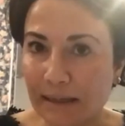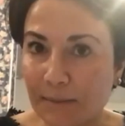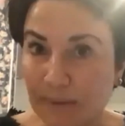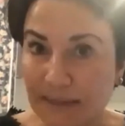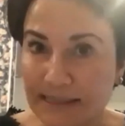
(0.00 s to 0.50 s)

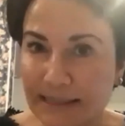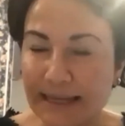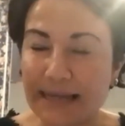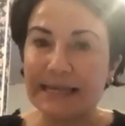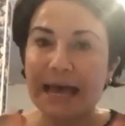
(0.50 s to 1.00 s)

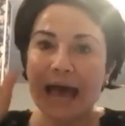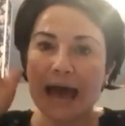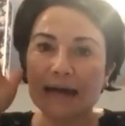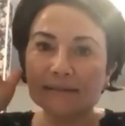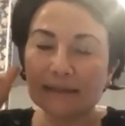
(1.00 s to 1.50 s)
Palestinians.
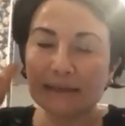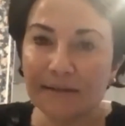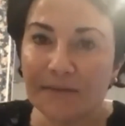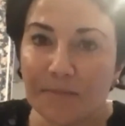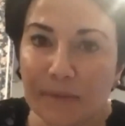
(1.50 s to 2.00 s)
And in
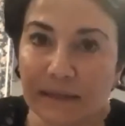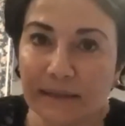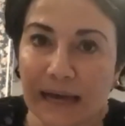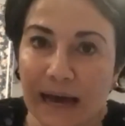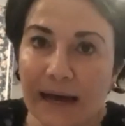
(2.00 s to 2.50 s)
the
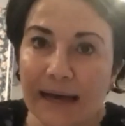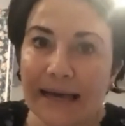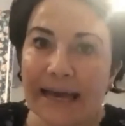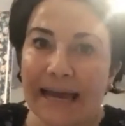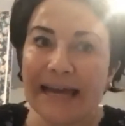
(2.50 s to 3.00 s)
media,
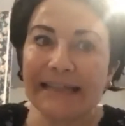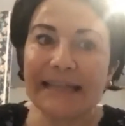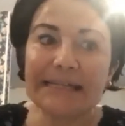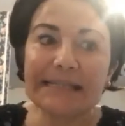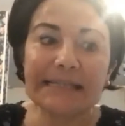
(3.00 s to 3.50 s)
it
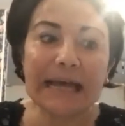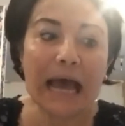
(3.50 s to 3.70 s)
is